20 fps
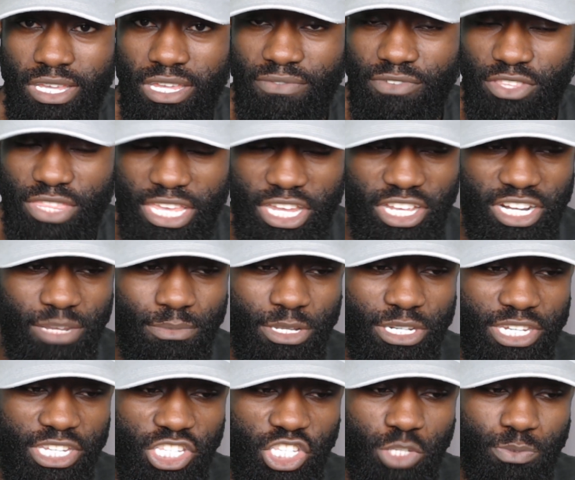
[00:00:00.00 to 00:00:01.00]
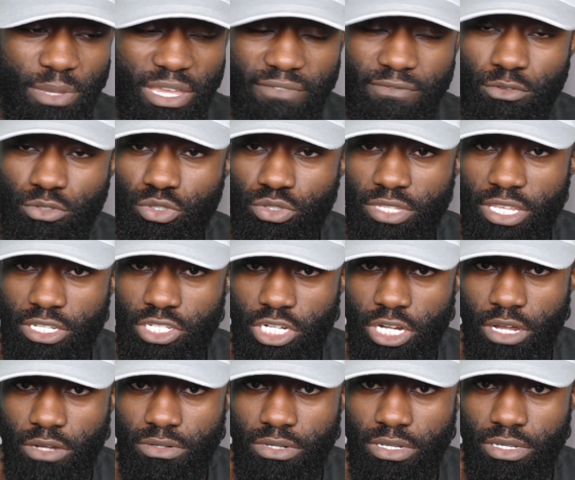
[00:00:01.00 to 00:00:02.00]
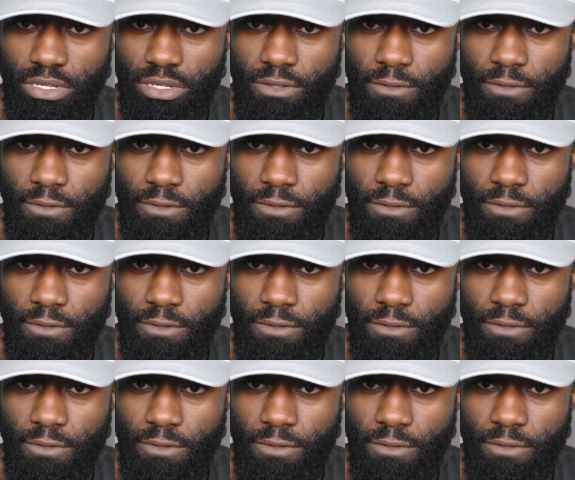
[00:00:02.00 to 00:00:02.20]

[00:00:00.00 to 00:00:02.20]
if you're then going to be disrespectful to their child.